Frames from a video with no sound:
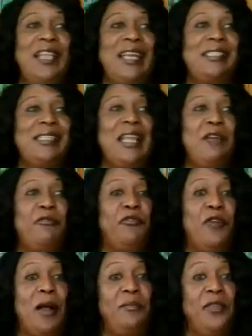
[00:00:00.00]
that's left
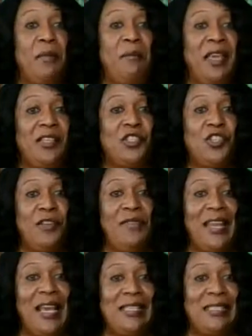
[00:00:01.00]
from the mixture
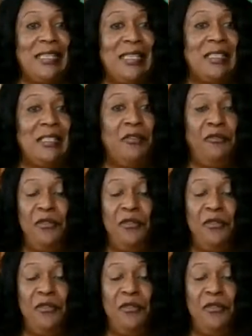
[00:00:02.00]
that I seasoned the